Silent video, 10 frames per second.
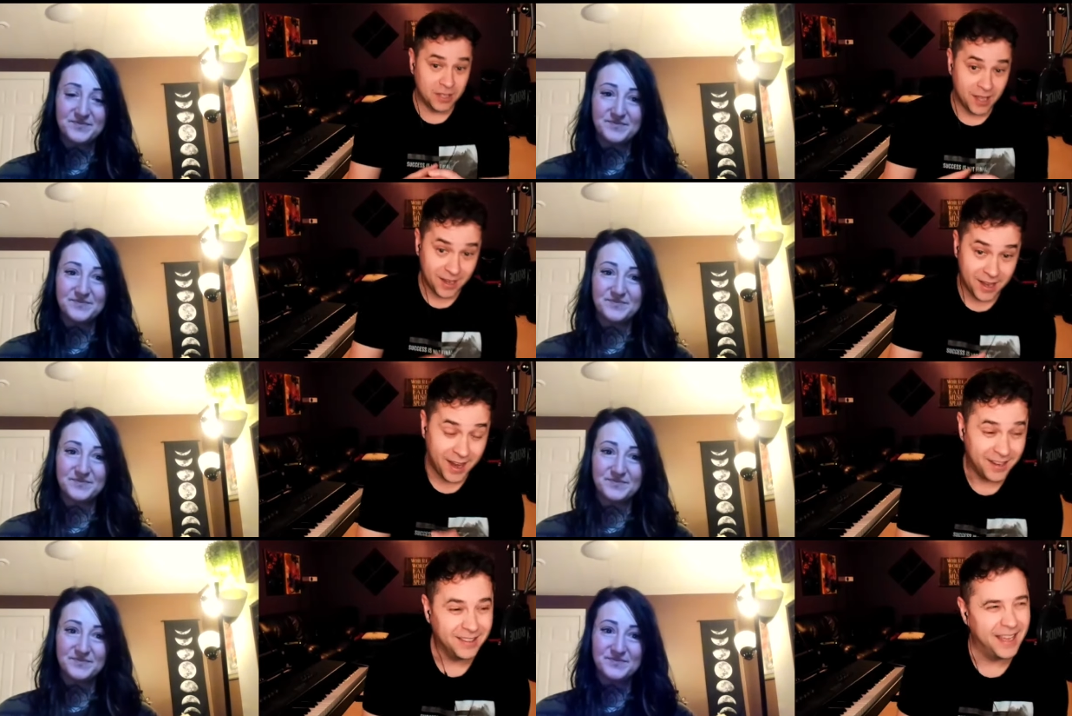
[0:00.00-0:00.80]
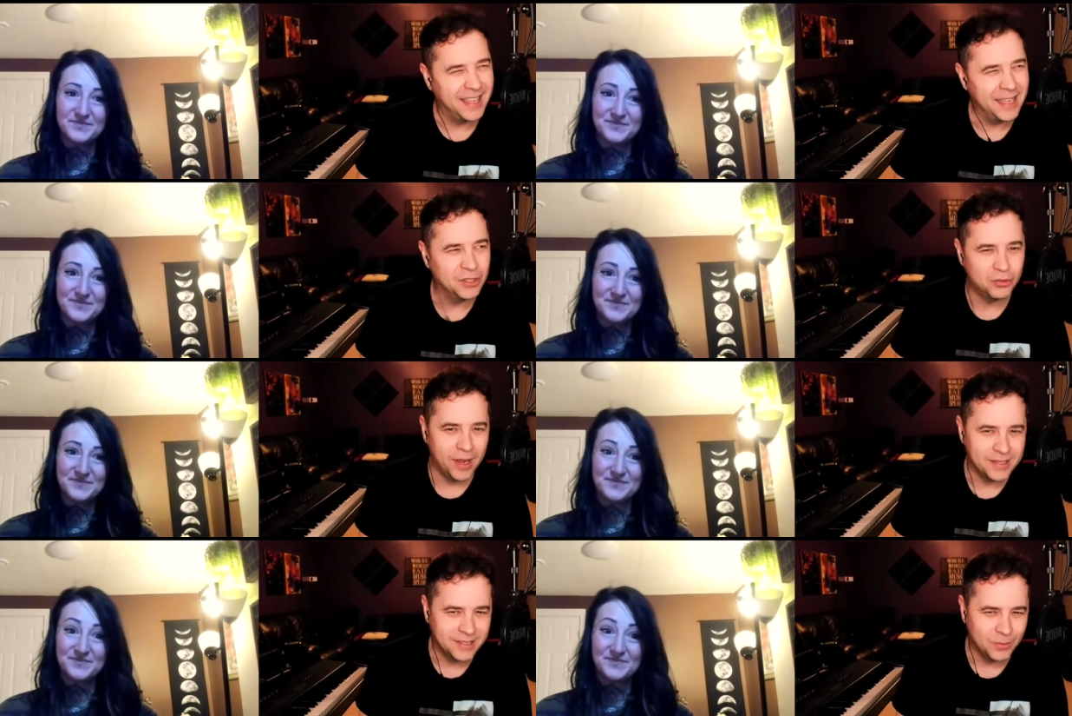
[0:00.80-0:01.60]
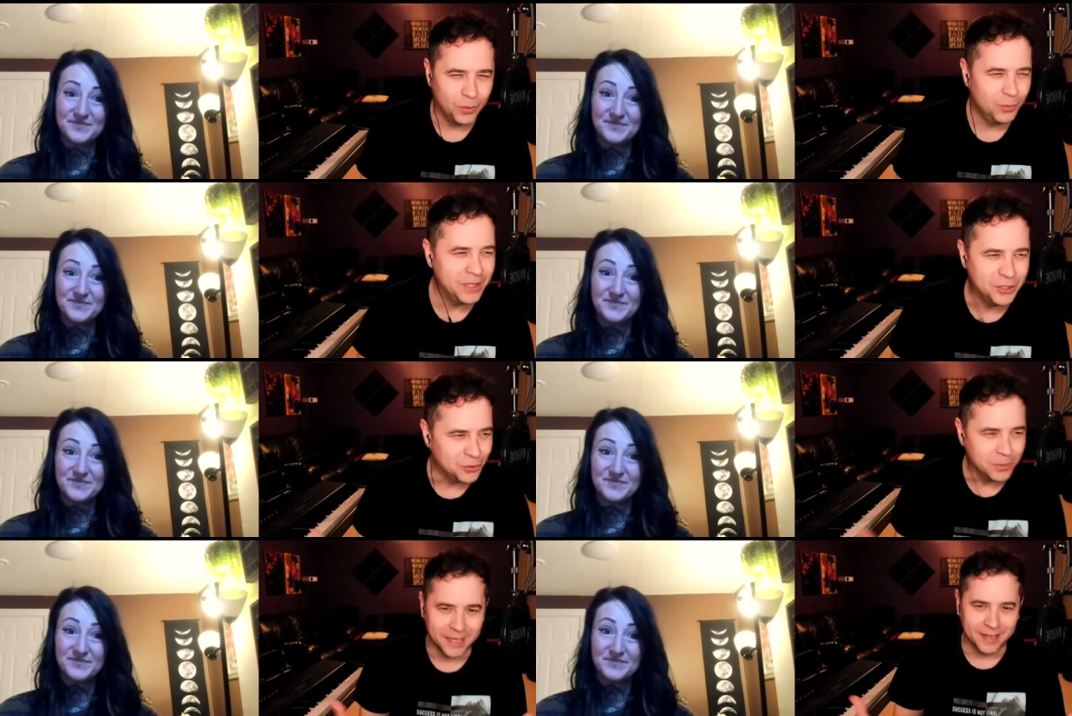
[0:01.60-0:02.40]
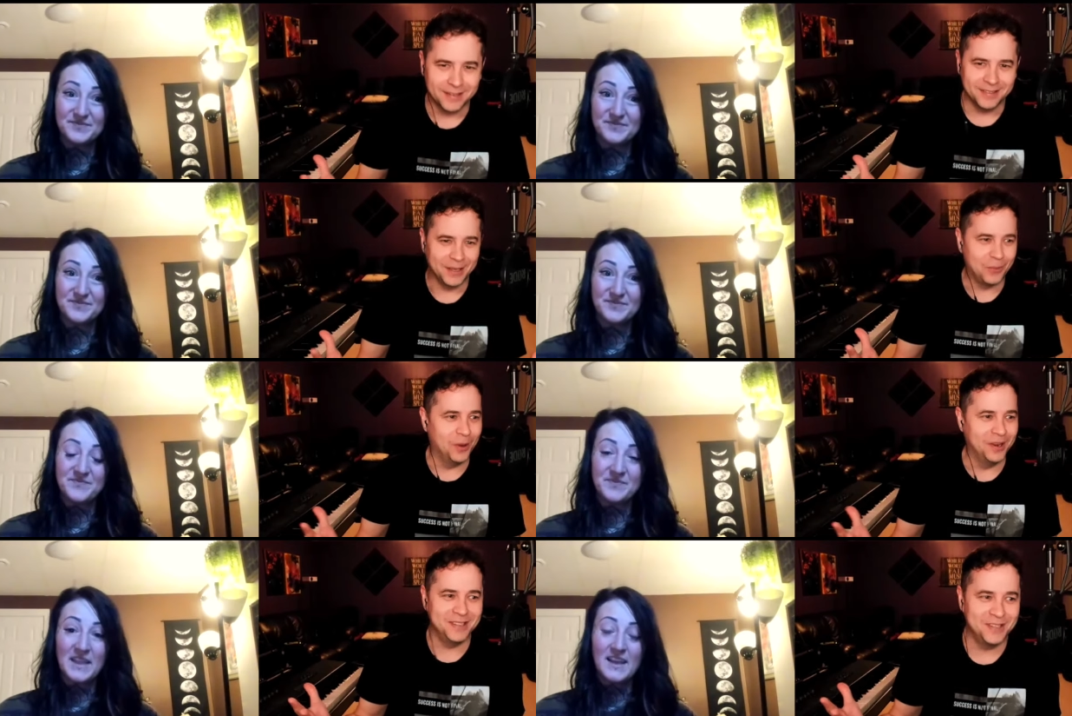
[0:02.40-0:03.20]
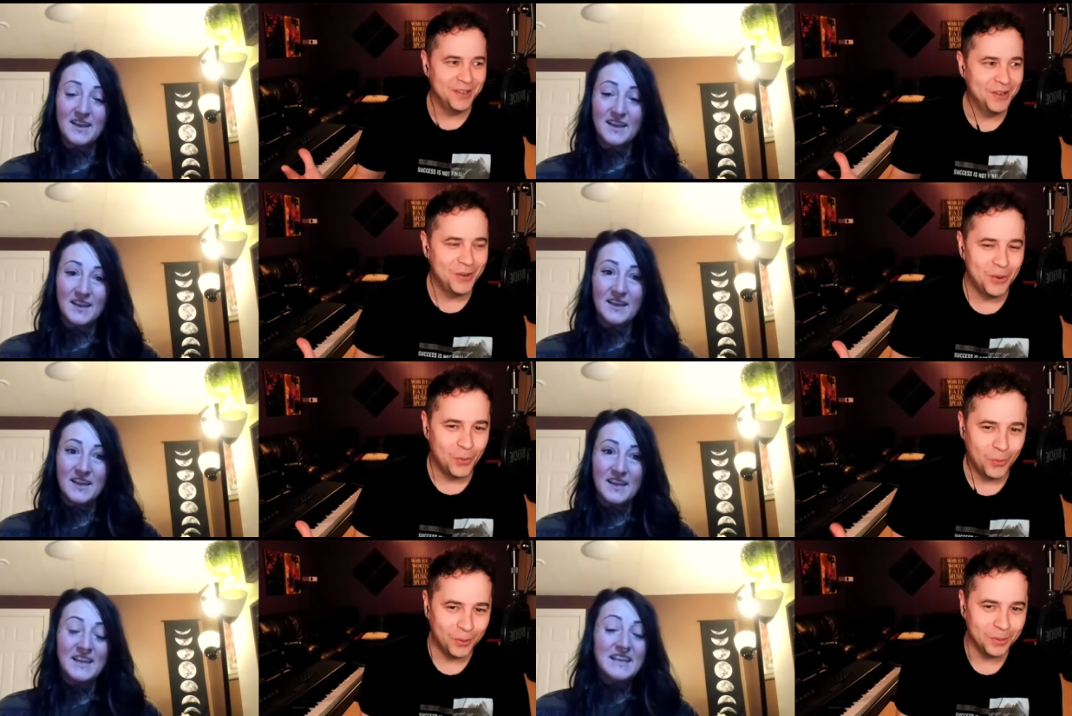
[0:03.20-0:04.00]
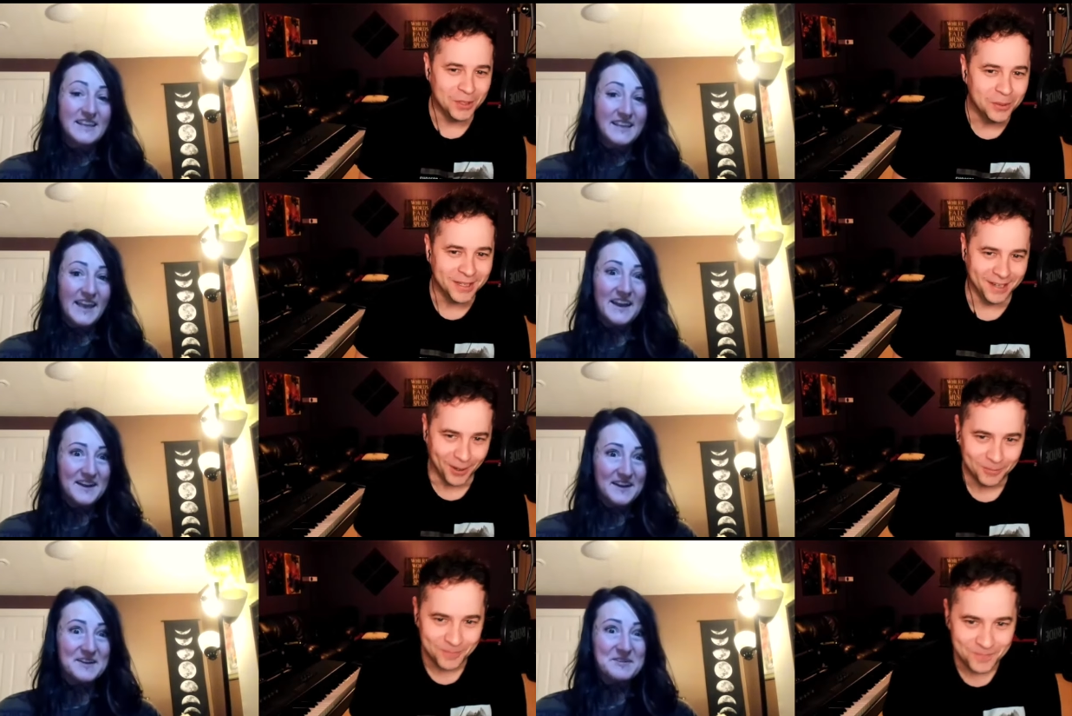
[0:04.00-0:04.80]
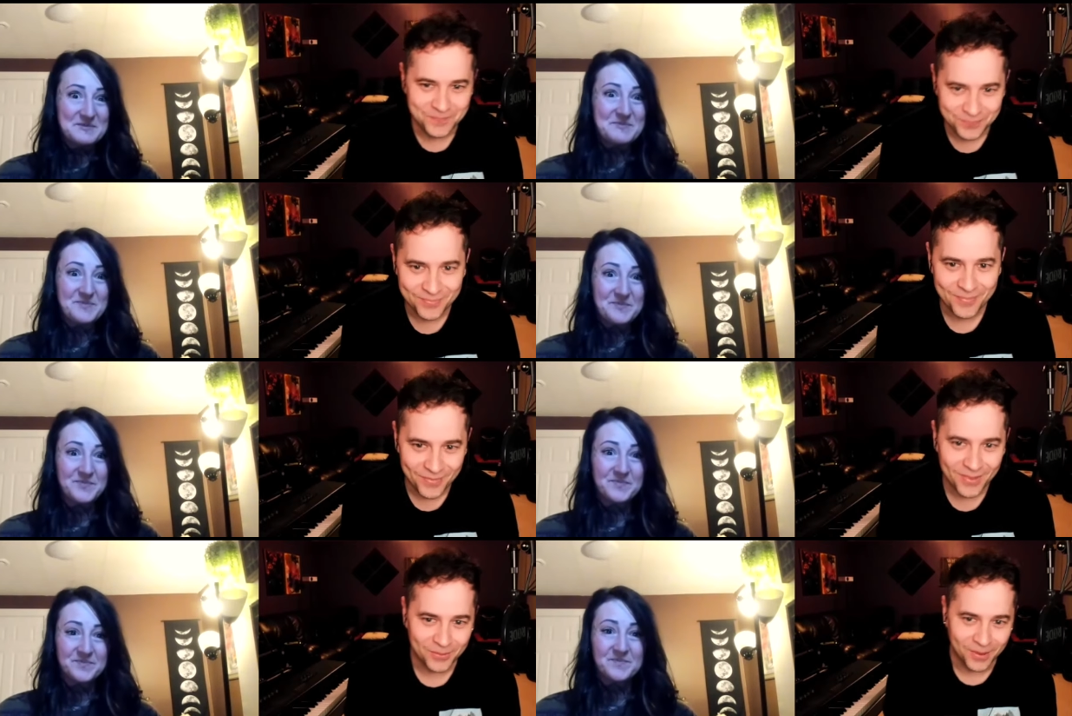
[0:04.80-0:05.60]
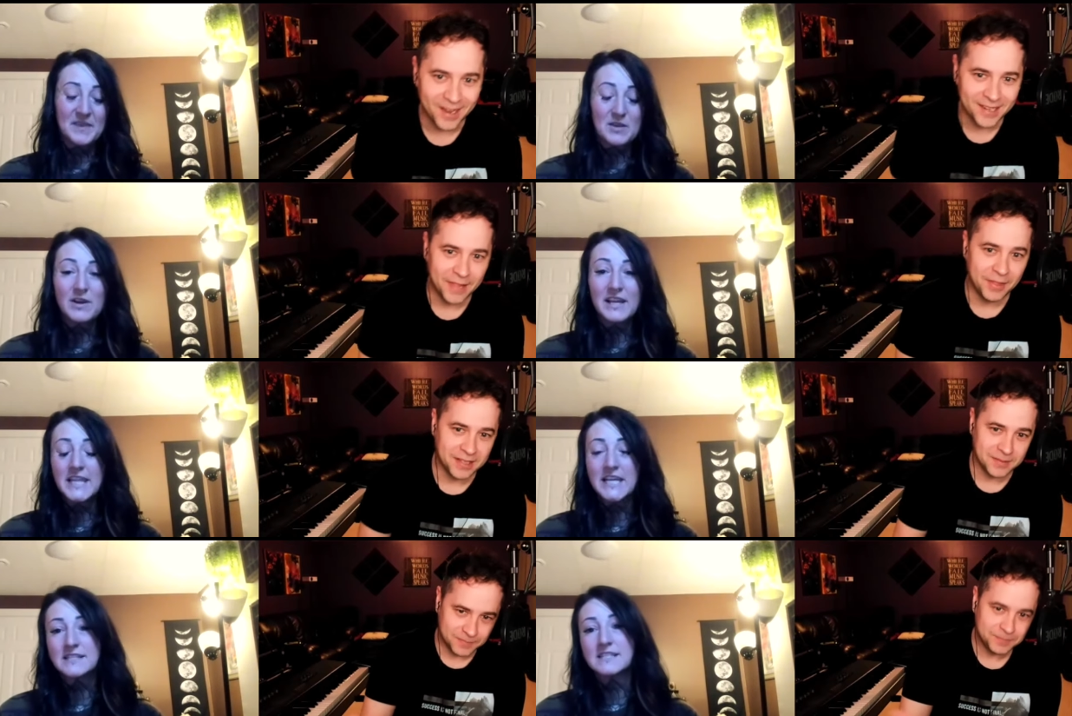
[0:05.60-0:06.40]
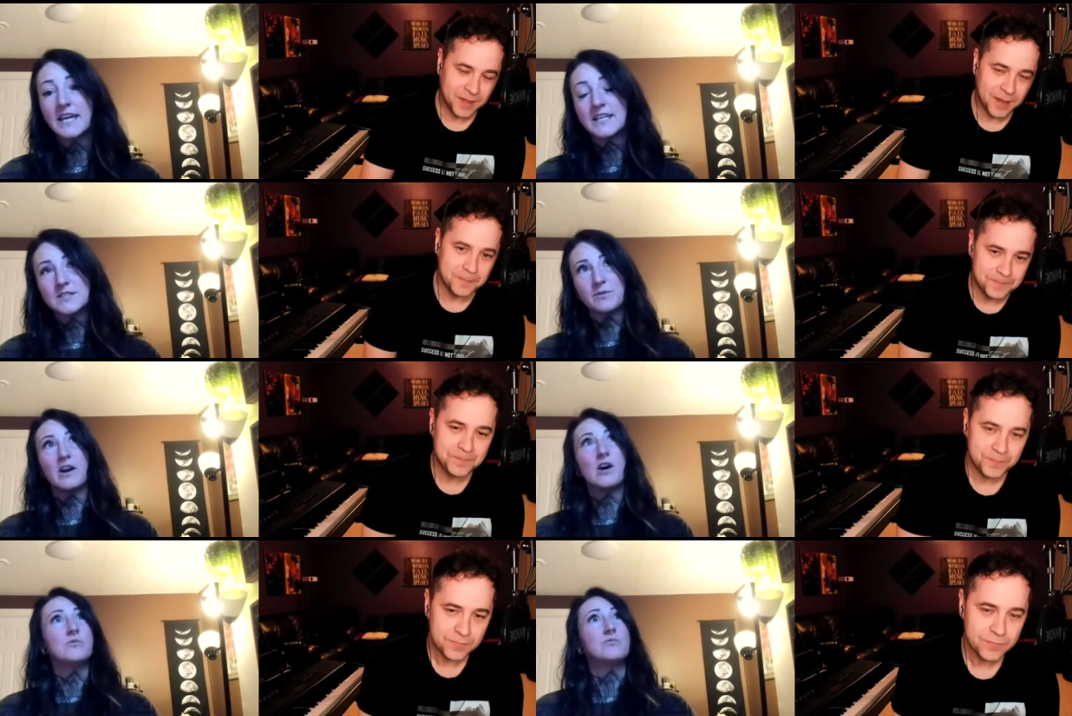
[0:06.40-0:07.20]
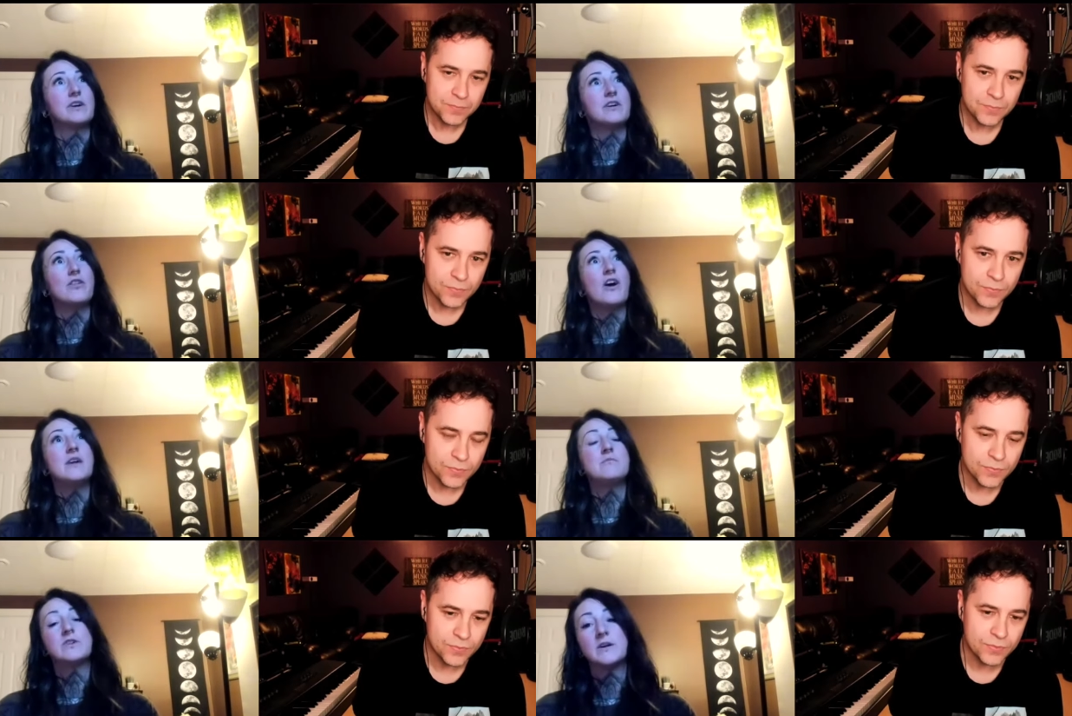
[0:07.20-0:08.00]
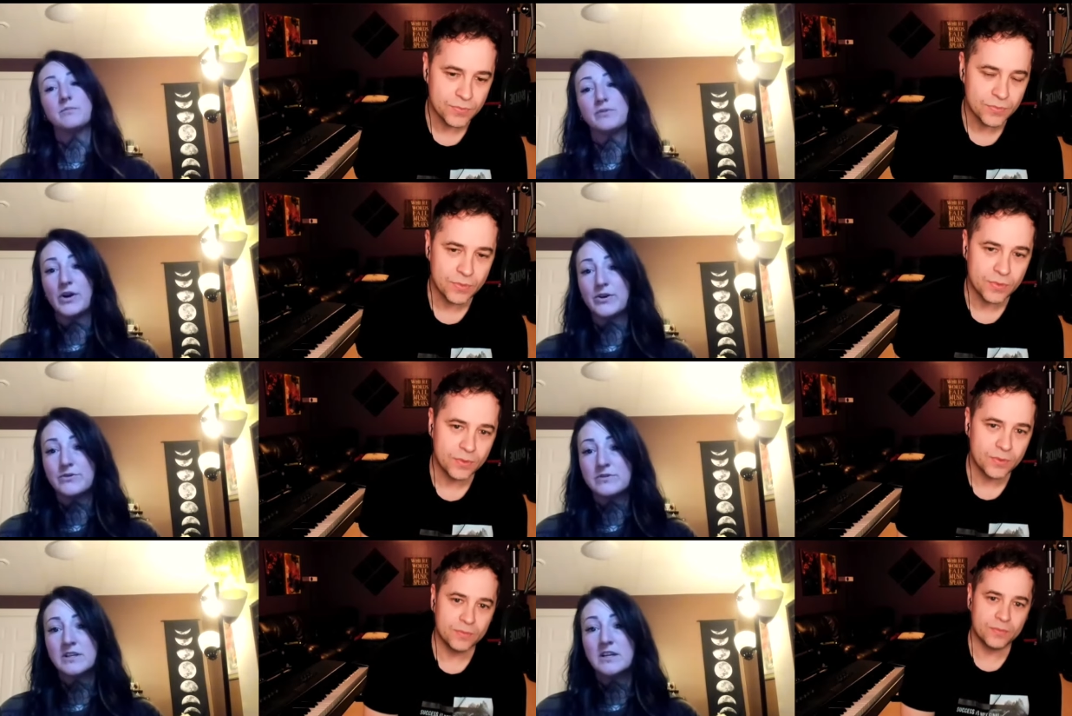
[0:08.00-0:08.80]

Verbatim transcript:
Speaker 1: to get kind of like interest in what are we doing? Like, what, what are we doing? Right.
Speaker 2: Well, I think as kids, we're, oh, we're a lot more prone